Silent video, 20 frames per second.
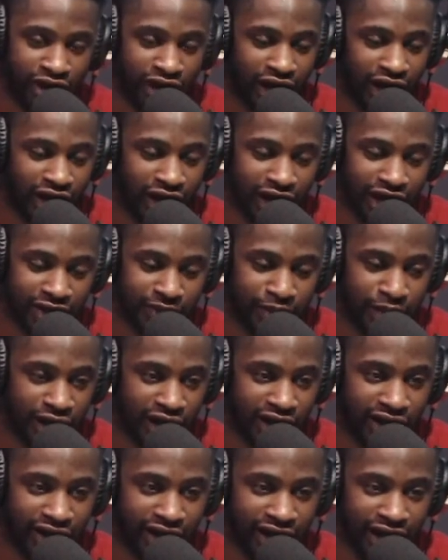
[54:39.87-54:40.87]
ADOS
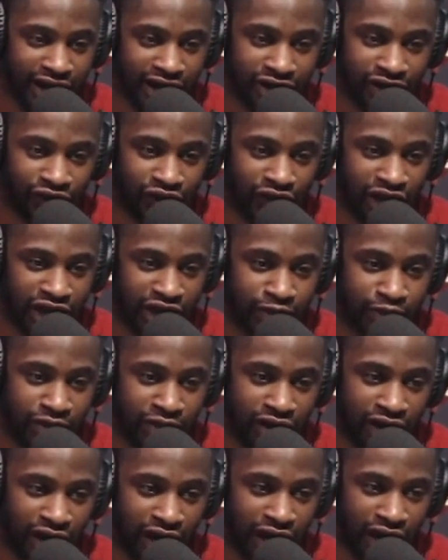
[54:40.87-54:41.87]
Podcast,
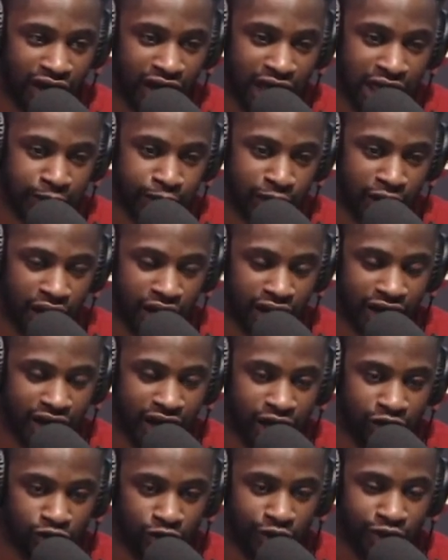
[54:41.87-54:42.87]
Facebook, ADOS
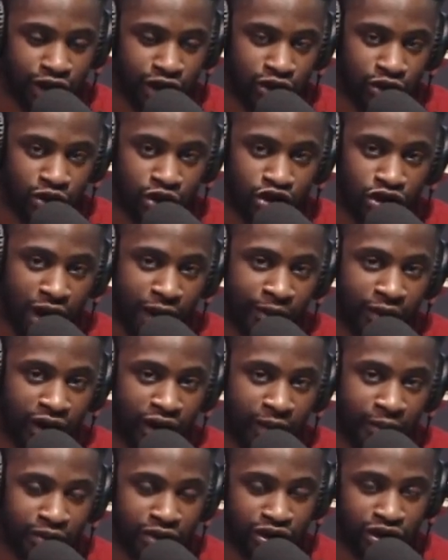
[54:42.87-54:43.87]
Podcast, where we do drop our
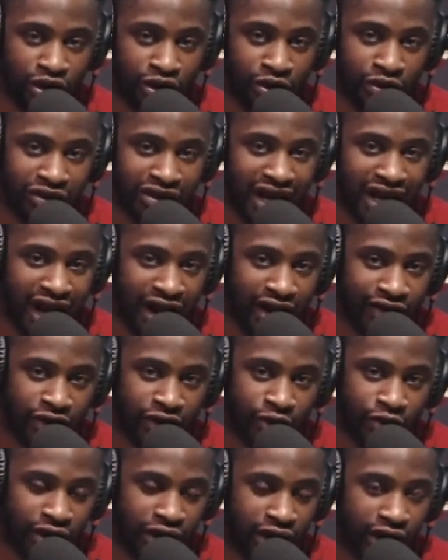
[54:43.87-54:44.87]
episodes
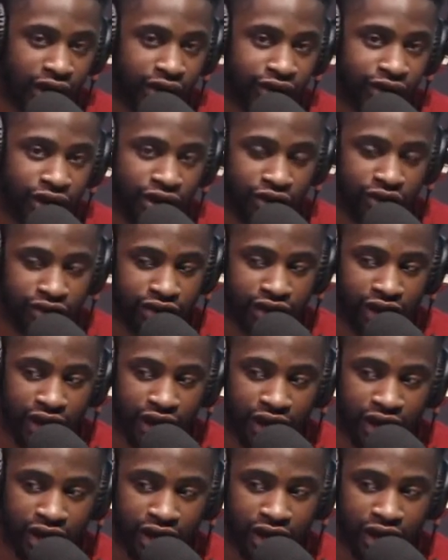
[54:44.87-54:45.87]
every week on
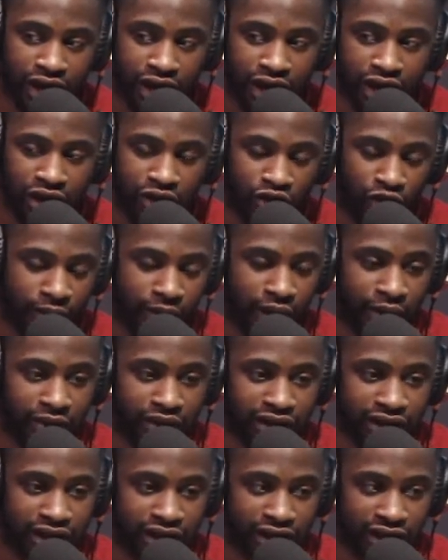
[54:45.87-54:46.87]
Thursday. You'll be able to
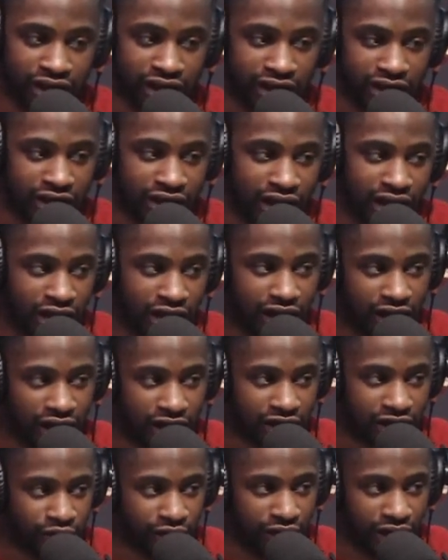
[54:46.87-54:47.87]
see this
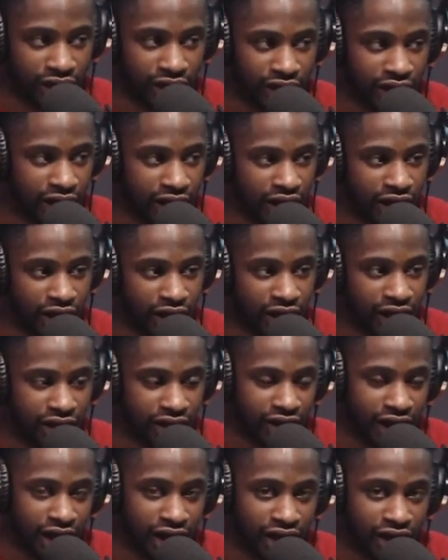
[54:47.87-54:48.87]
next week.
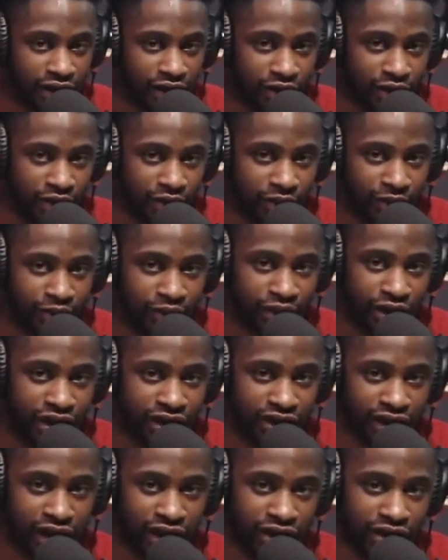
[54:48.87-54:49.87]
Thank you.
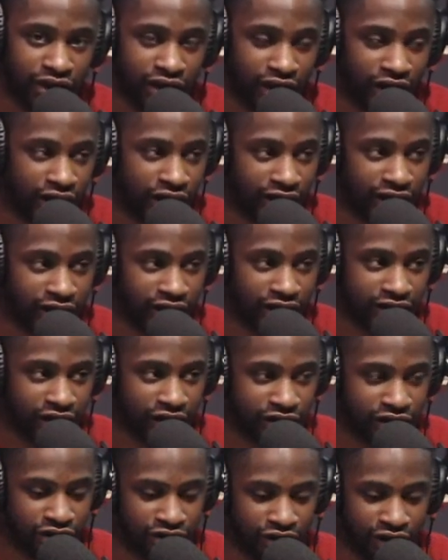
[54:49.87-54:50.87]
Appreciate y'all.
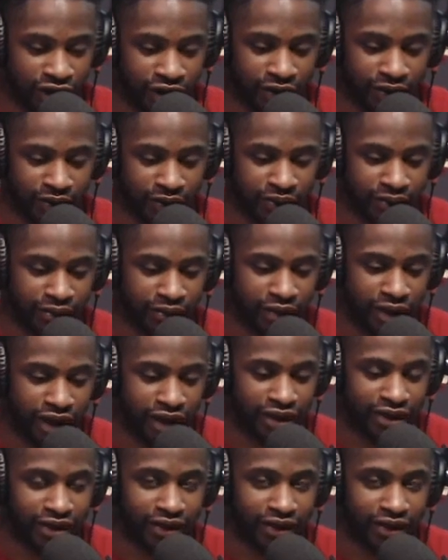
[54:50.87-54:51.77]
Talk to you later. Peace.